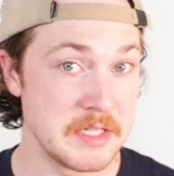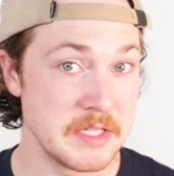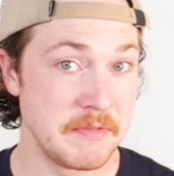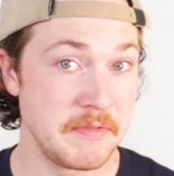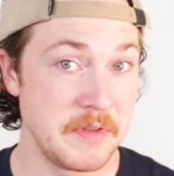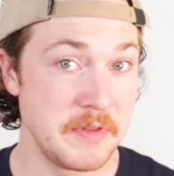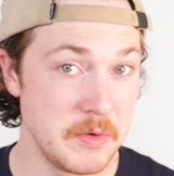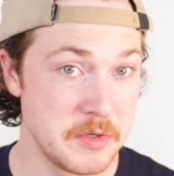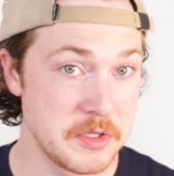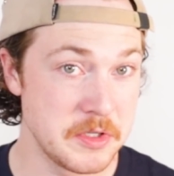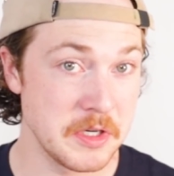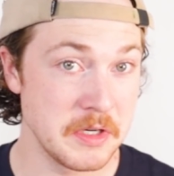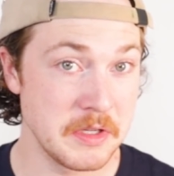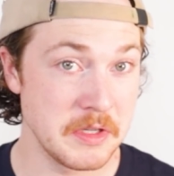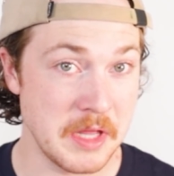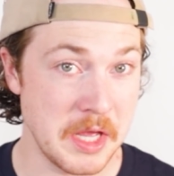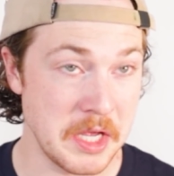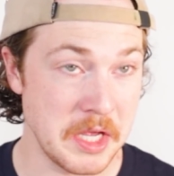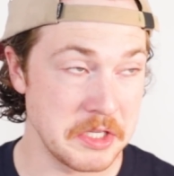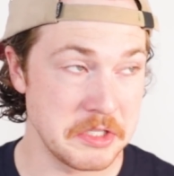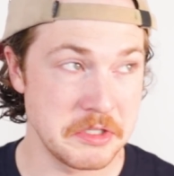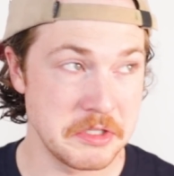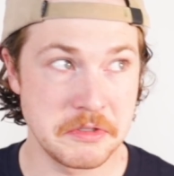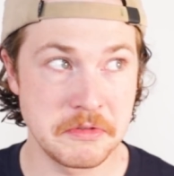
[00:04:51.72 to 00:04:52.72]
in the future
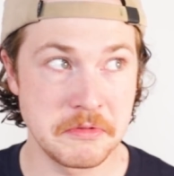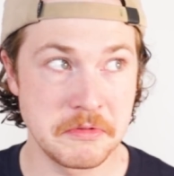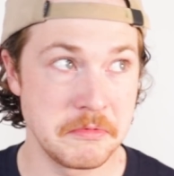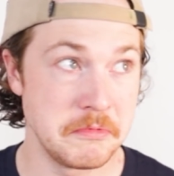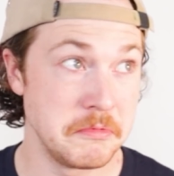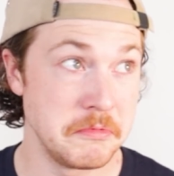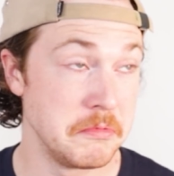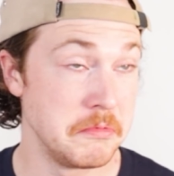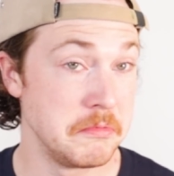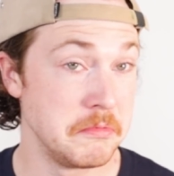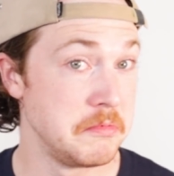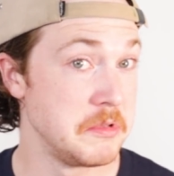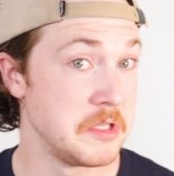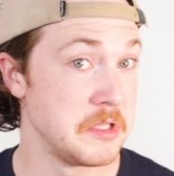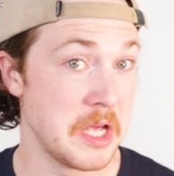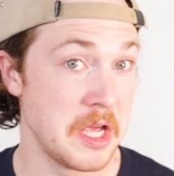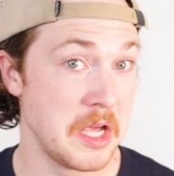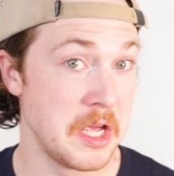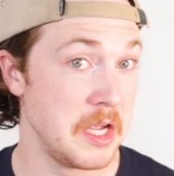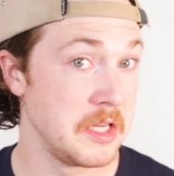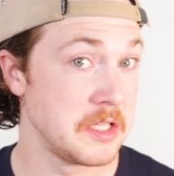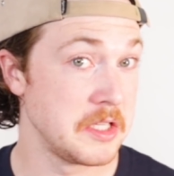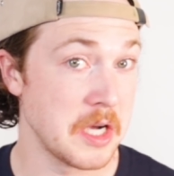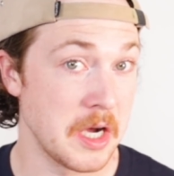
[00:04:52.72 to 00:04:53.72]
thanks to,
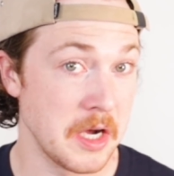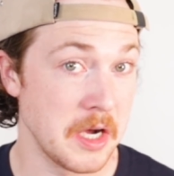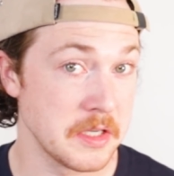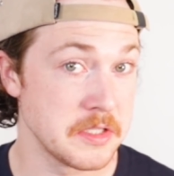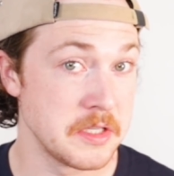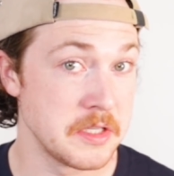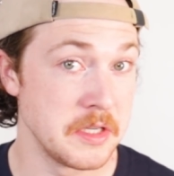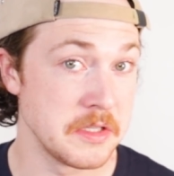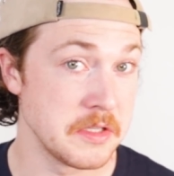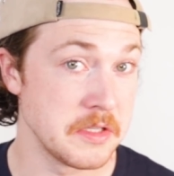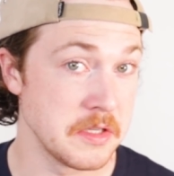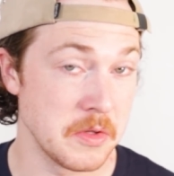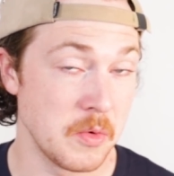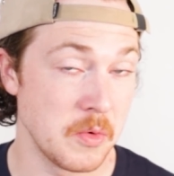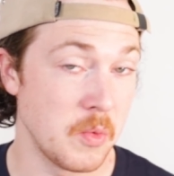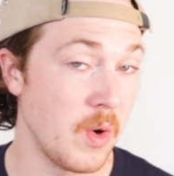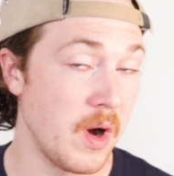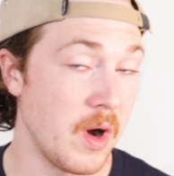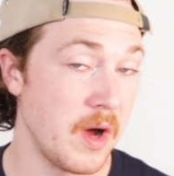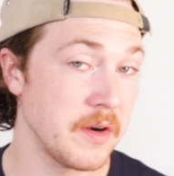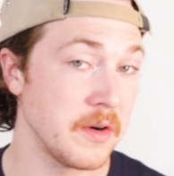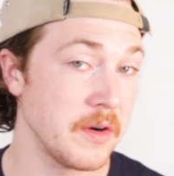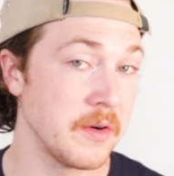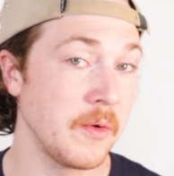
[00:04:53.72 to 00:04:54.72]
say, toxins in the
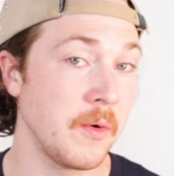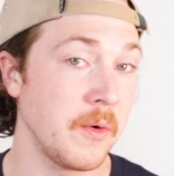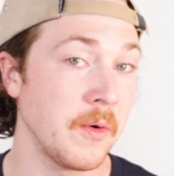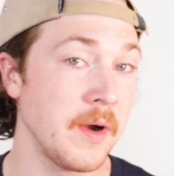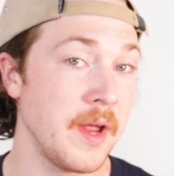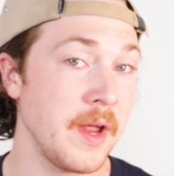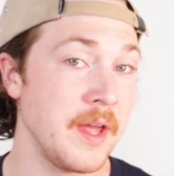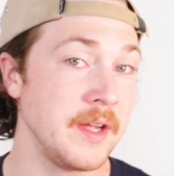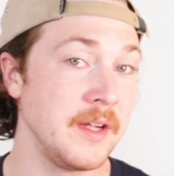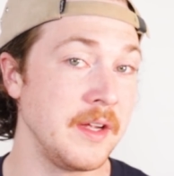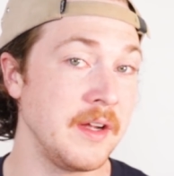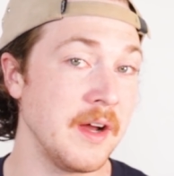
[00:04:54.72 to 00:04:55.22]
water or a